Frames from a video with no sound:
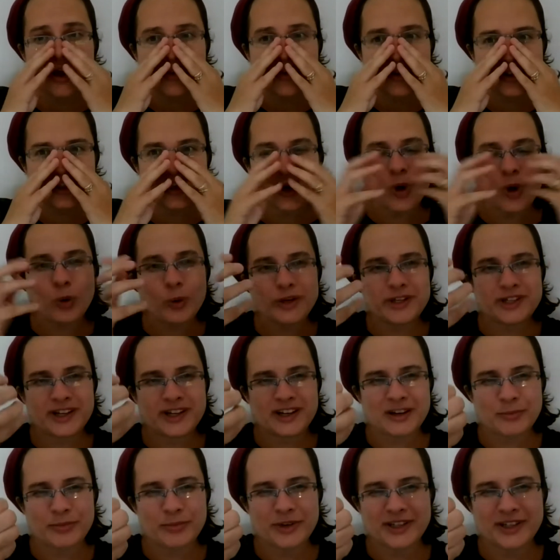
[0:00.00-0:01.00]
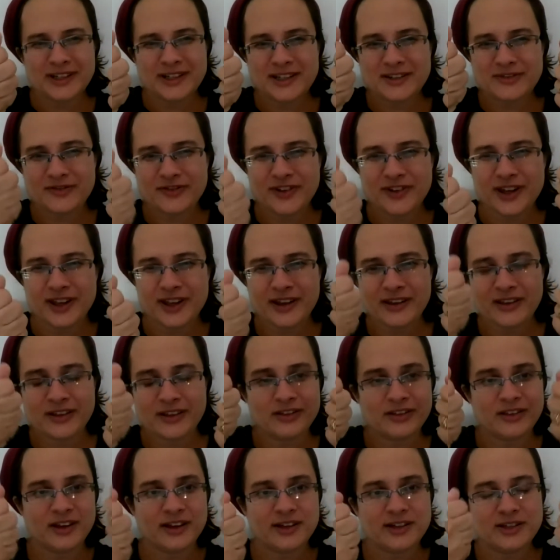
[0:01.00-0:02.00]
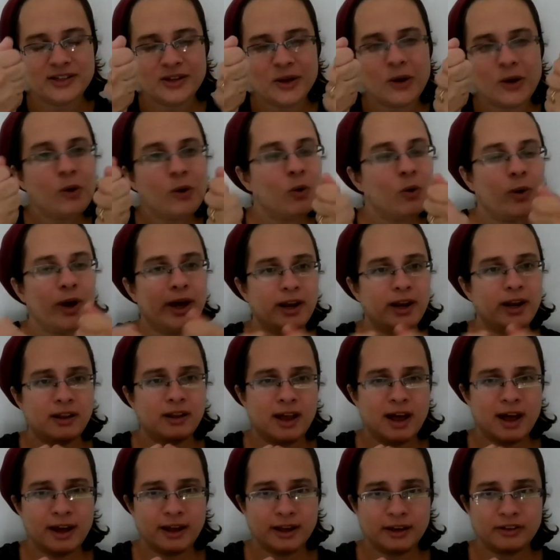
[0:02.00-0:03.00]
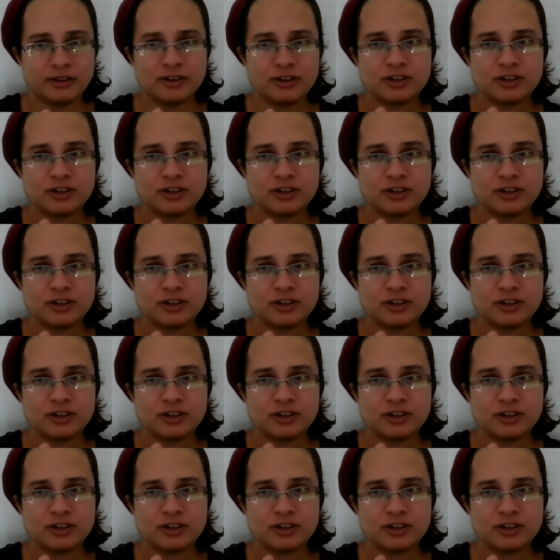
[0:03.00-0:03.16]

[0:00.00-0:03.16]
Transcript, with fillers: There's always going to be this feeling that things don't quite align.